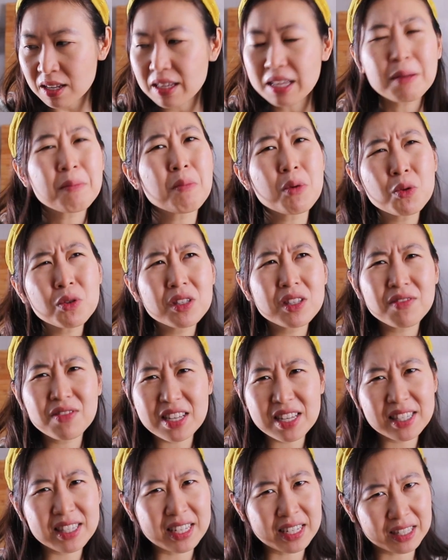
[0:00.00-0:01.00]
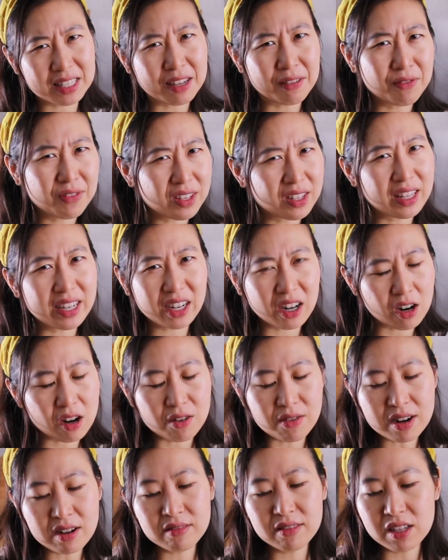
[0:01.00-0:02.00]
Like most of these things I feel like are
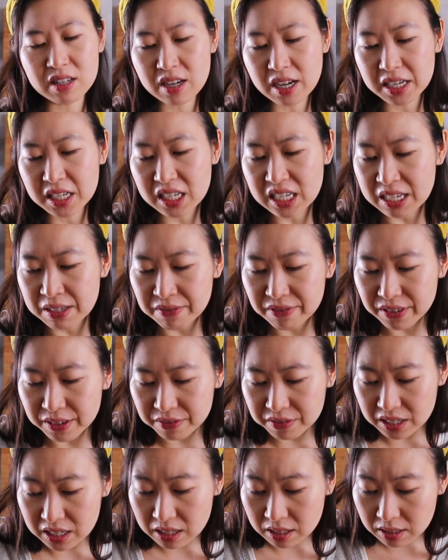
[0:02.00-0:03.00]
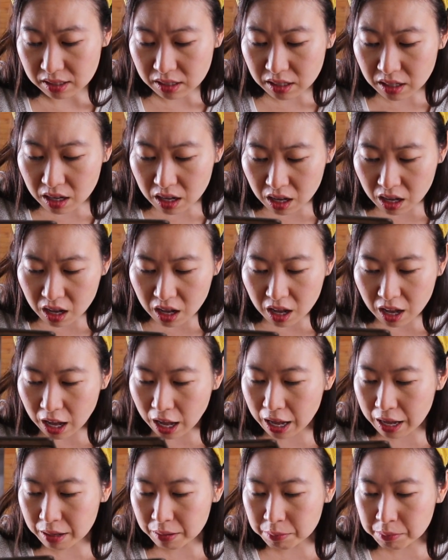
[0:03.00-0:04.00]
around the 1950s
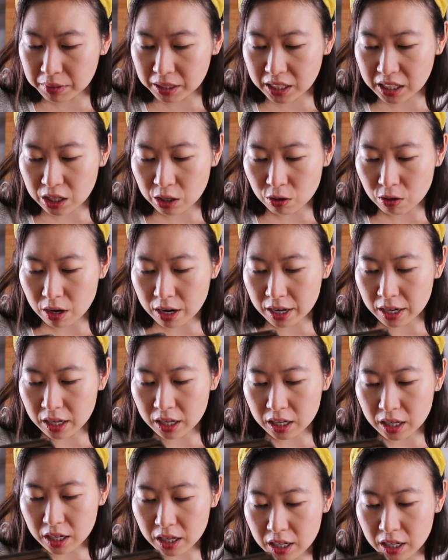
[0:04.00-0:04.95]
era.